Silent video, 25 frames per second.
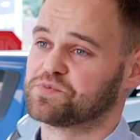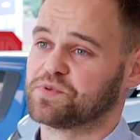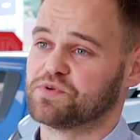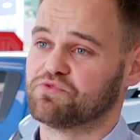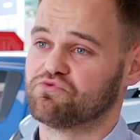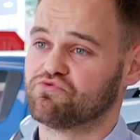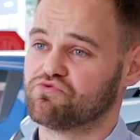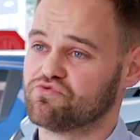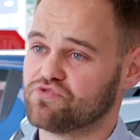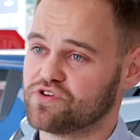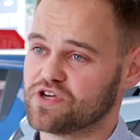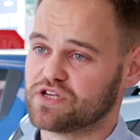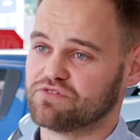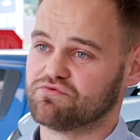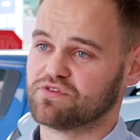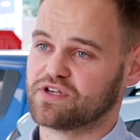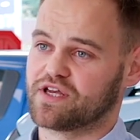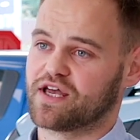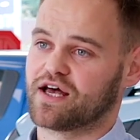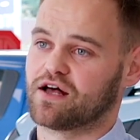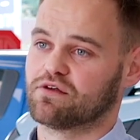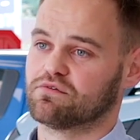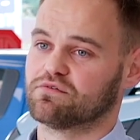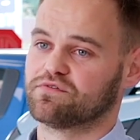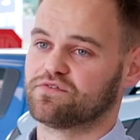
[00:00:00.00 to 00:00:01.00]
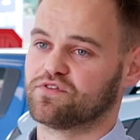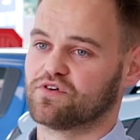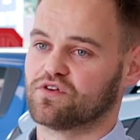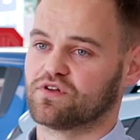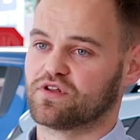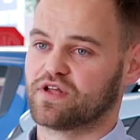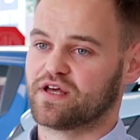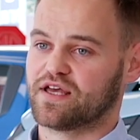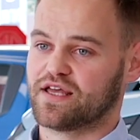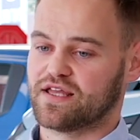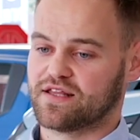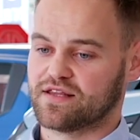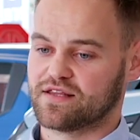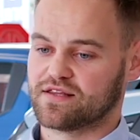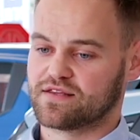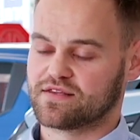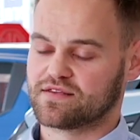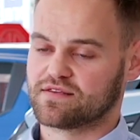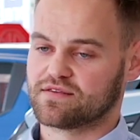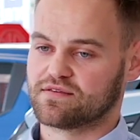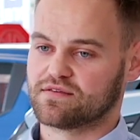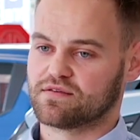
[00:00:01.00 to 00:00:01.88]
been really helpful in